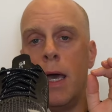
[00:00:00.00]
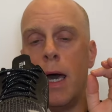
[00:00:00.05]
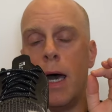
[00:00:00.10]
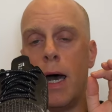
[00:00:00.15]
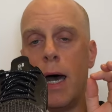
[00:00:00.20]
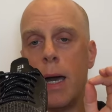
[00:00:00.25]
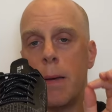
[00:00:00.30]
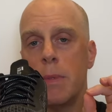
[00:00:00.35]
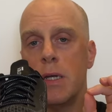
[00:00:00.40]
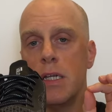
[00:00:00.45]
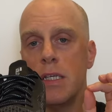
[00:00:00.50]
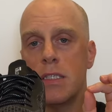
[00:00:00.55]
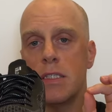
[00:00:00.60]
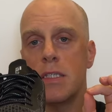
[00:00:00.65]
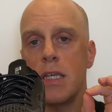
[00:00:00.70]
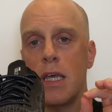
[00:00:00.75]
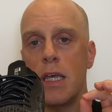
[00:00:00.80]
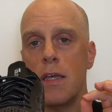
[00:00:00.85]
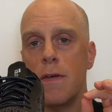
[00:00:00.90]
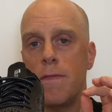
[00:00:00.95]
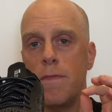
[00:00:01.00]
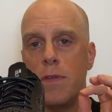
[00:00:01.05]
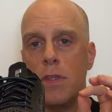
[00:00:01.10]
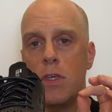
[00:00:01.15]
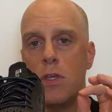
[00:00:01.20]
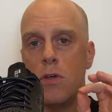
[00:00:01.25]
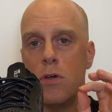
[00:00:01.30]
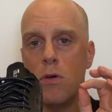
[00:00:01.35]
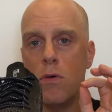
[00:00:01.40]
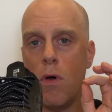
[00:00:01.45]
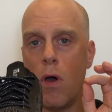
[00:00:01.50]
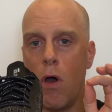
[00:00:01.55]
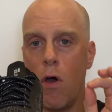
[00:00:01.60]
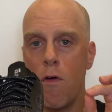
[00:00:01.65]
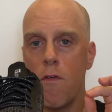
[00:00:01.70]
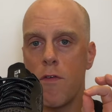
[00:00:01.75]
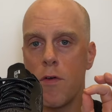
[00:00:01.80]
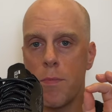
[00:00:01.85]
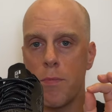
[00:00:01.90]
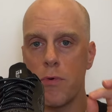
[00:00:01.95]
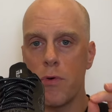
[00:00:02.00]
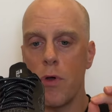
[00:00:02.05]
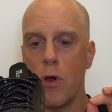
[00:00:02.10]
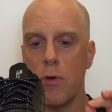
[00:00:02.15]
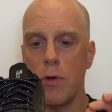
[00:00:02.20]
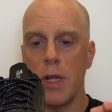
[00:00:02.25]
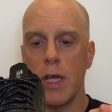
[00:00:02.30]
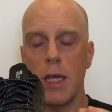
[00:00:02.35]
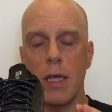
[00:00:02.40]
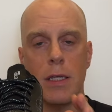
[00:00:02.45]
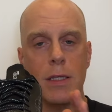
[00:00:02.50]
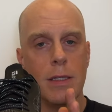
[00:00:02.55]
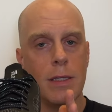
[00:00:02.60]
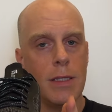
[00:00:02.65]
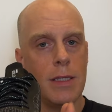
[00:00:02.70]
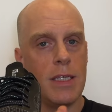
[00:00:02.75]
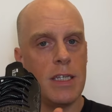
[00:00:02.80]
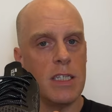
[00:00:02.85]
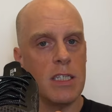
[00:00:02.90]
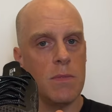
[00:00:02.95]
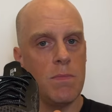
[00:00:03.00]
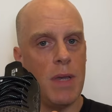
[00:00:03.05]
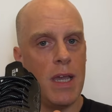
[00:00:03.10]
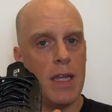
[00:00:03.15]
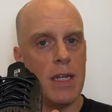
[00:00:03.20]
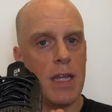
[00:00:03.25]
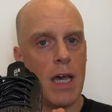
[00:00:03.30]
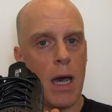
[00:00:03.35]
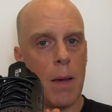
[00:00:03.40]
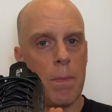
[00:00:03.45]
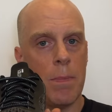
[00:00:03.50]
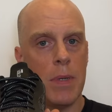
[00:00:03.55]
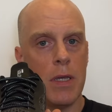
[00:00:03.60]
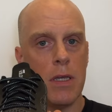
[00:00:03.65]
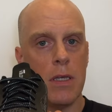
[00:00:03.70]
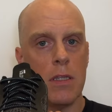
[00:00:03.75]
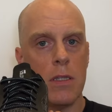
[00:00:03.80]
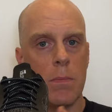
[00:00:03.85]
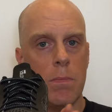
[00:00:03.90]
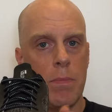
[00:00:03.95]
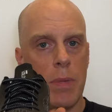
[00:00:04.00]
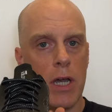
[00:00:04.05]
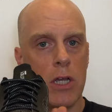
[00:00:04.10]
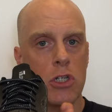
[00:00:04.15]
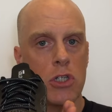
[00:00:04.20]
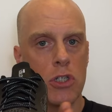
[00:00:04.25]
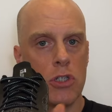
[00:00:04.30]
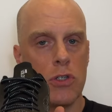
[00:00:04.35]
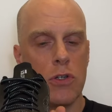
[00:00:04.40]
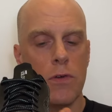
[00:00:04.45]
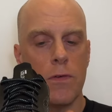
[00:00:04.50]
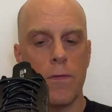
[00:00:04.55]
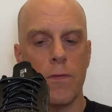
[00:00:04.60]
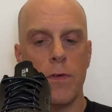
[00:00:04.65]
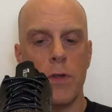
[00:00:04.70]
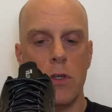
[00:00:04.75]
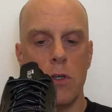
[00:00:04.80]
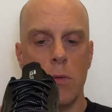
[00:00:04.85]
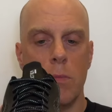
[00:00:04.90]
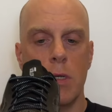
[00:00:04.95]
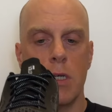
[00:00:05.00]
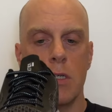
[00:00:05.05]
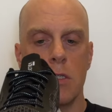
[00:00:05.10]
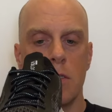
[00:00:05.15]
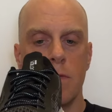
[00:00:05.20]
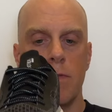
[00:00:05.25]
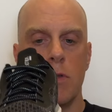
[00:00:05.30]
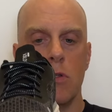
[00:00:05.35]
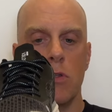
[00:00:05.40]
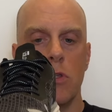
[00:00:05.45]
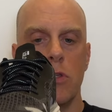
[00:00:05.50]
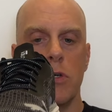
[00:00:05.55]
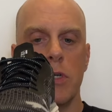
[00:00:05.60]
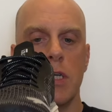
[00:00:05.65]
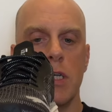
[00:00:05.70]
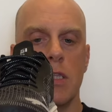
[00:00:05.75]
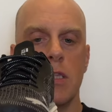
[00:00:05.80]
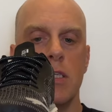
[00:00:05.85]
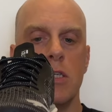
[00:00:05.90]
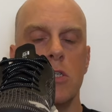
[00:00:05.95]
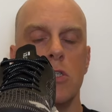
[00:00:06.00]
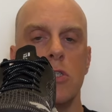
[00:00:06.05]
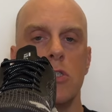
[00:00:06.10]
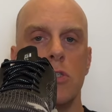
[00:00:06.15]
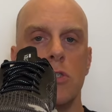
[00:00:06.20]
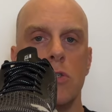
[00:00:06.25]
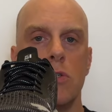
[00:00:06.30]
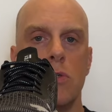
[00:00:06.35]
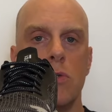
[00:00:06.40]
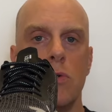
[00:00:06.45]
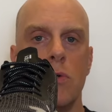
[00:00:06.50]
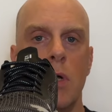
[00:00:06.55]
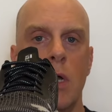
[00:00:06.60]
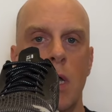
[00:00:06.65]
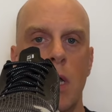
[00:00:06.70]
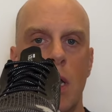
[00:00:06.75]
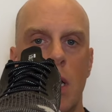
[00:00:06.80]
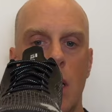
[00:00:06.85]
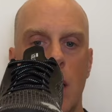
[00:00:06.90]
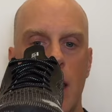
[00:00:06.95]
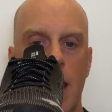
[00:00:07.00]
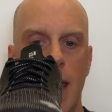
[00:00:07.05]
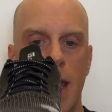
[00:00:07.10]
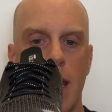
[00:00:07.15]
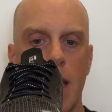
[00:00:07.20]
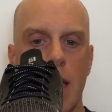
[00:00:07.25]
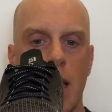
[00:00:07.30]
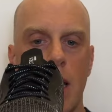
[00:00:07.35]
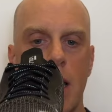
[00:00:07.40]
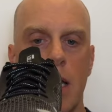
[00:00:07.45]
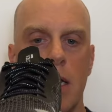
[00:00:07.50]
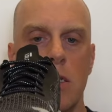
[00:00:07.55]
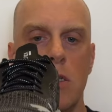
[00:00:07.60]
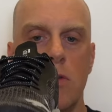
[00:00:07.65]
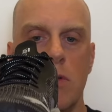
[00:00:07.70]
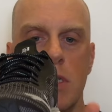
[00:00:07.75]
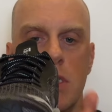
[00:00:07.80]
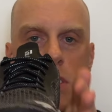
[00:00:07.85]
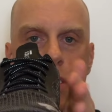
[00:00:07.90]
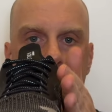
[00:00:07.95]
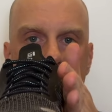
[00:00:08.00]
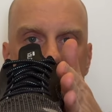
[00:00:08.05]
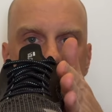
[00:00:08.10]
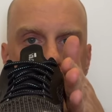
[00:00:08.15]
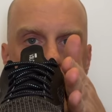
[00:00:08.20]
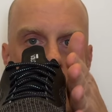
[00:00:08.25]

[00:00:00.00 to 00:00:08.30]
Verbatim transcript: I'm going to say if you overpronate, this may not be the best shoe for you, because if you look at this shoe head on, you can see